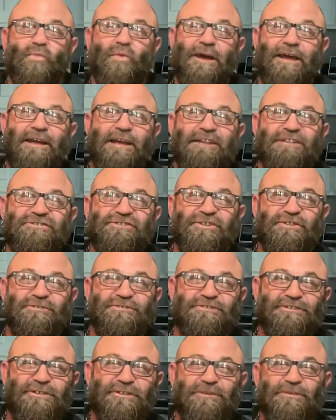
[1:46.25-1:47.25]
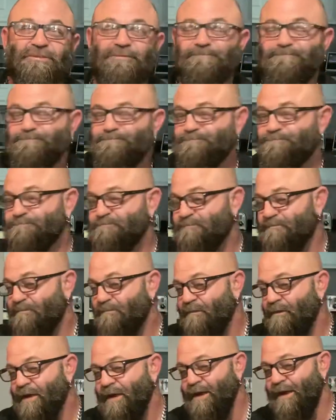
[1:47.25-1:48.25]
Wicked Juju.
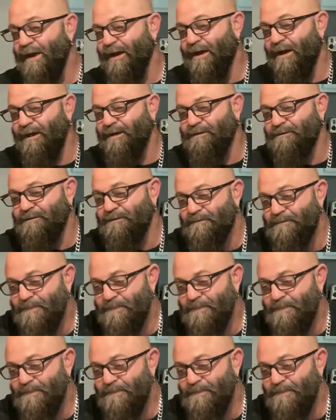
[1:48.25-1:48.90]
And,